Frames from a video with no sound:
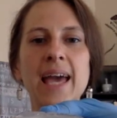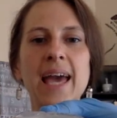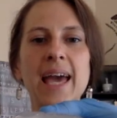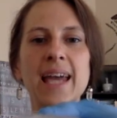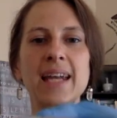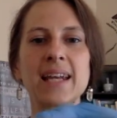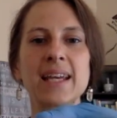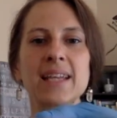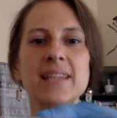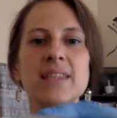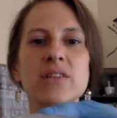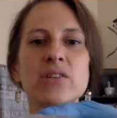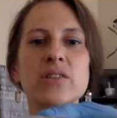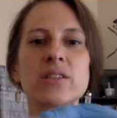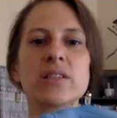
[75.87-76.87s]
and
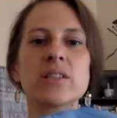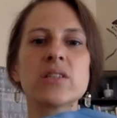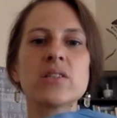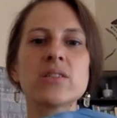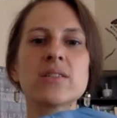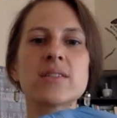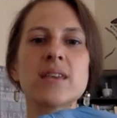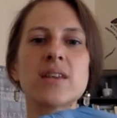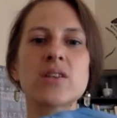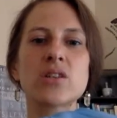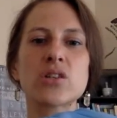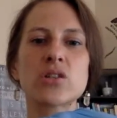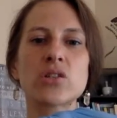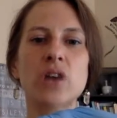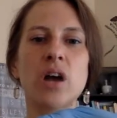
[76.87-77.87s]
there's a little center
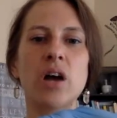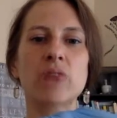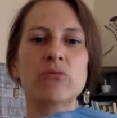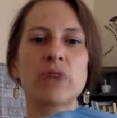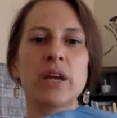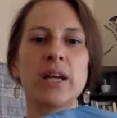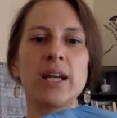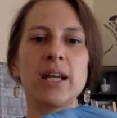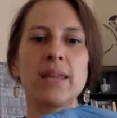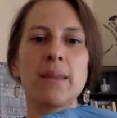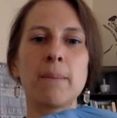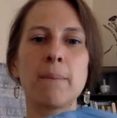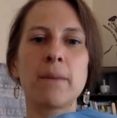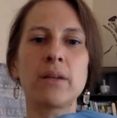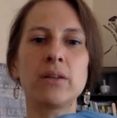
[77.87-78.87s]
dot right in the
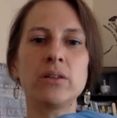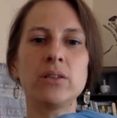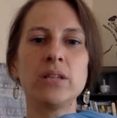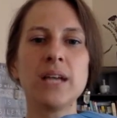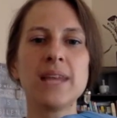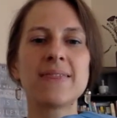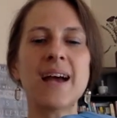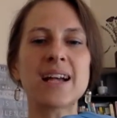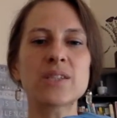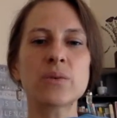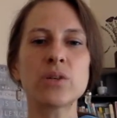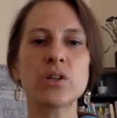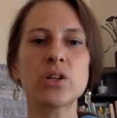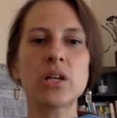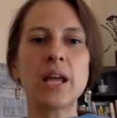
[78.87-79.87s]
middle. That's what
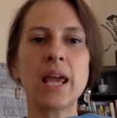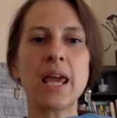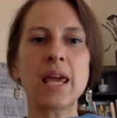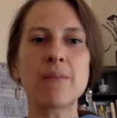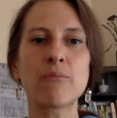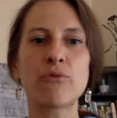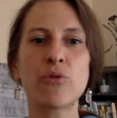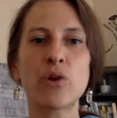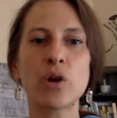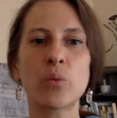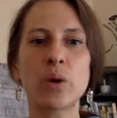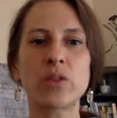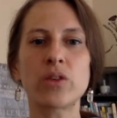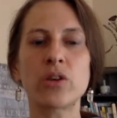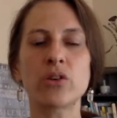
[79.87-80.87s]
you're going to aim for
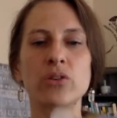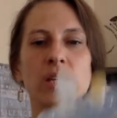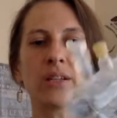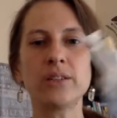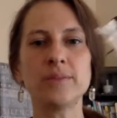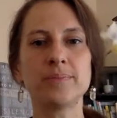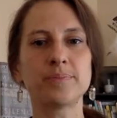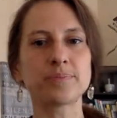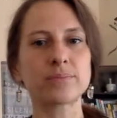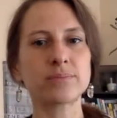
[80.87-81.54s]
with your needle.